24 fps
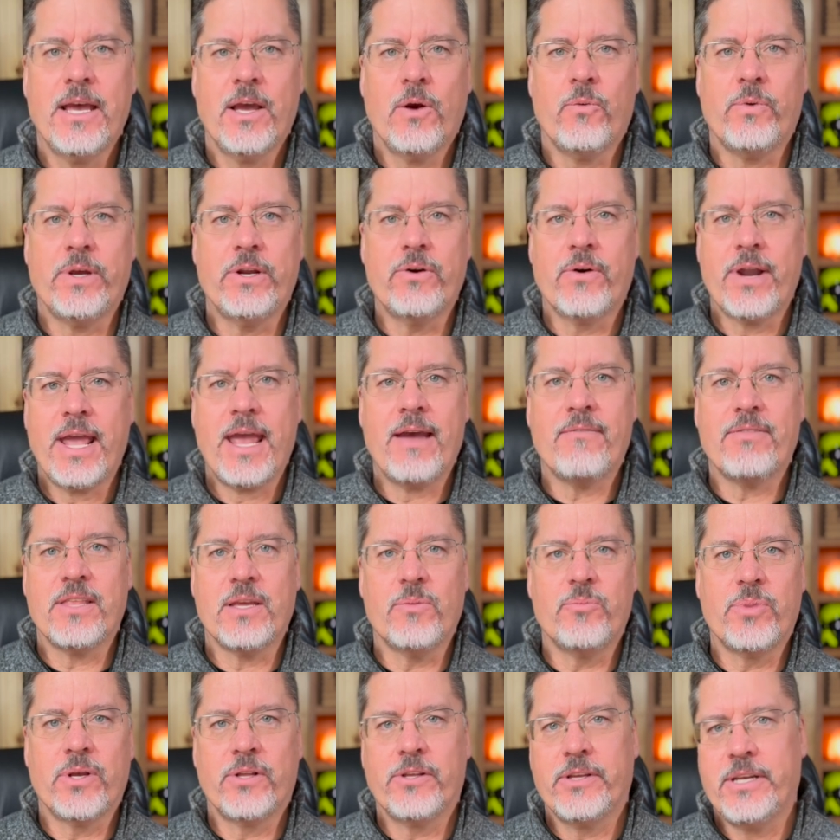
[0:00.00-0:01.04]
We don't have the
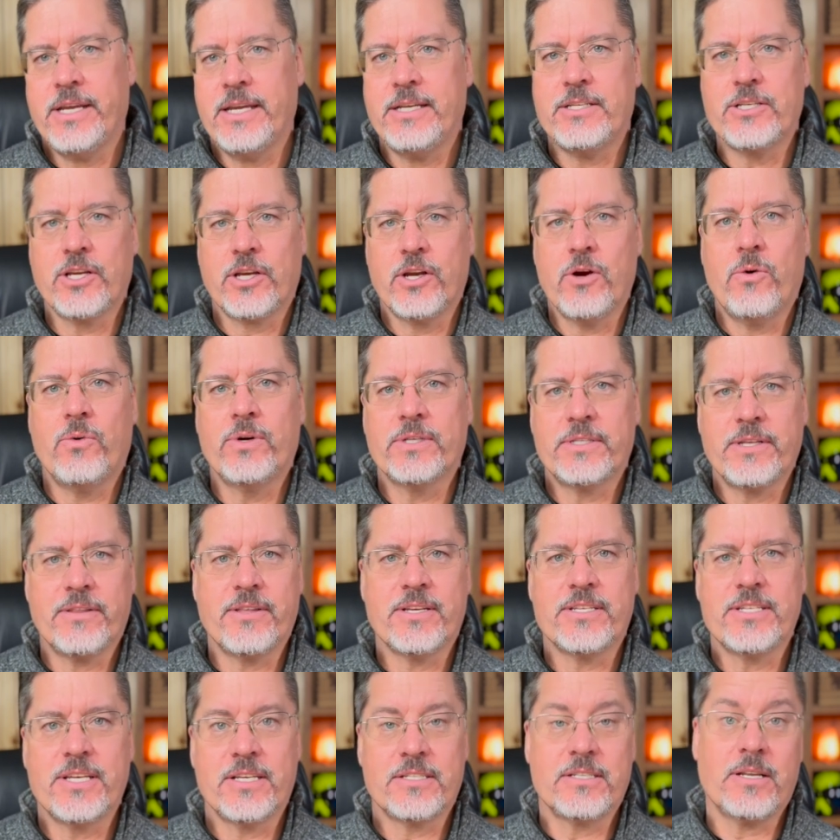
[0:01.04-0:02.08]
ability to go into the
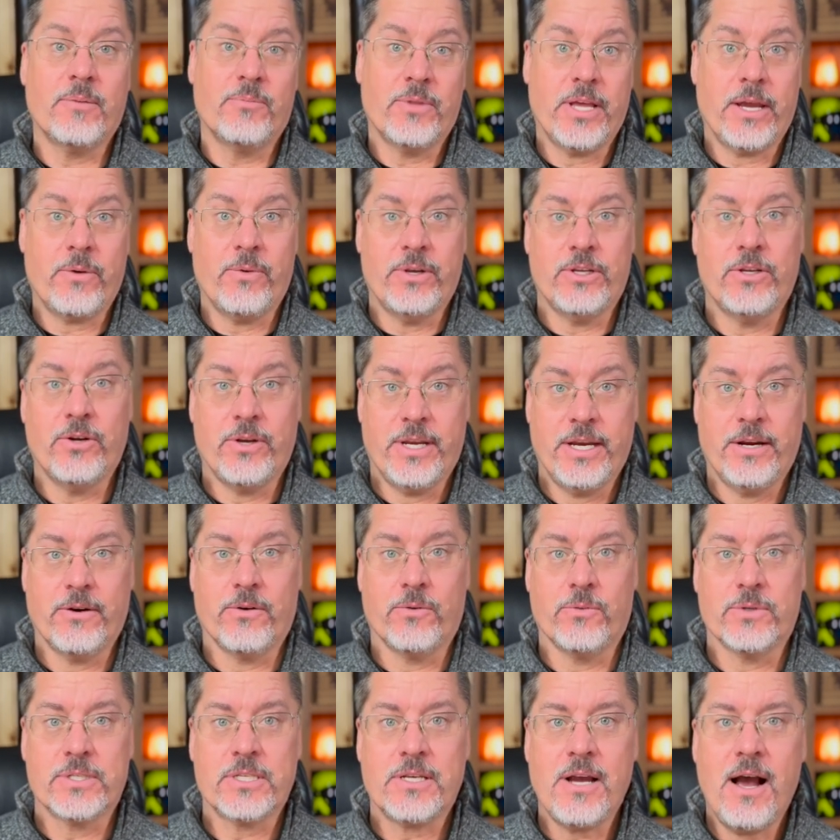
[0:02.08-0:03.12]
system like we do here in
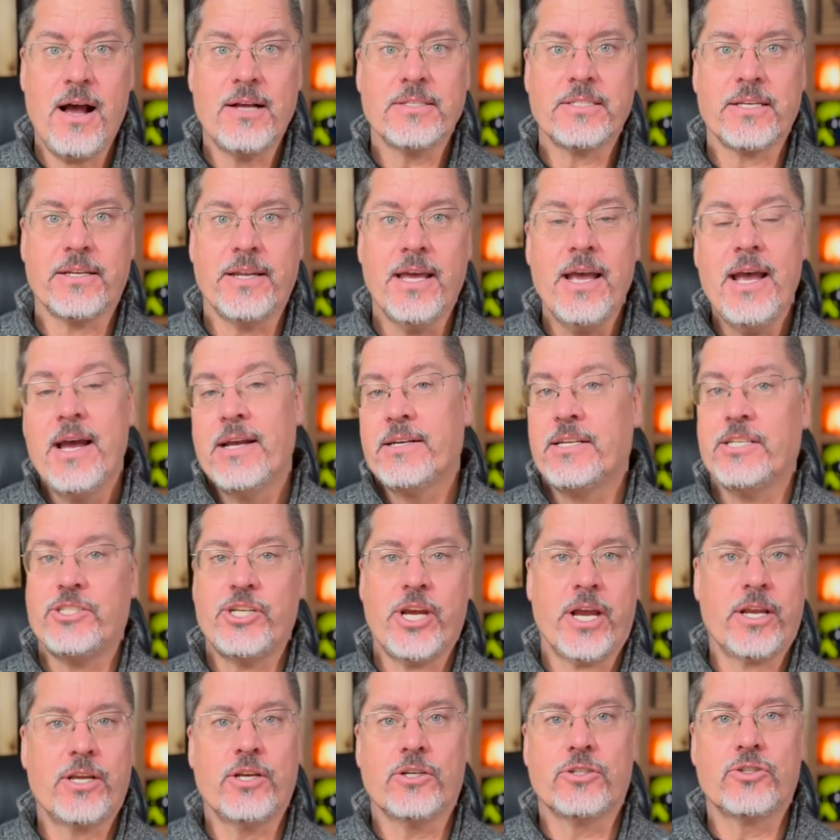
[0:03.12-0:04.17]
Wisconsin to
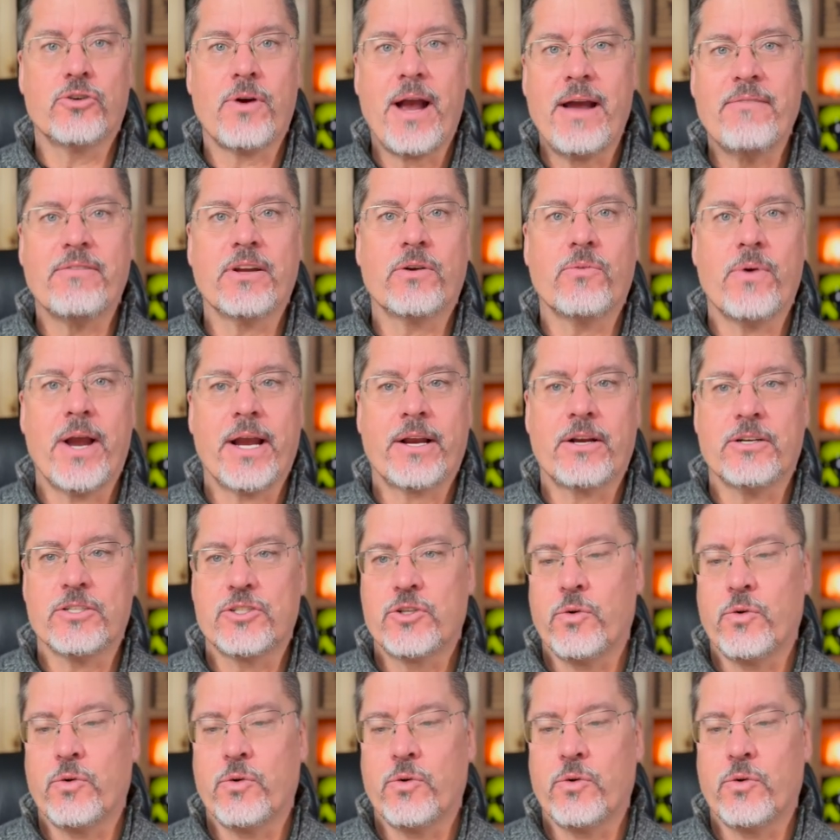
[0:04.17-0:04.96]
check your driving record.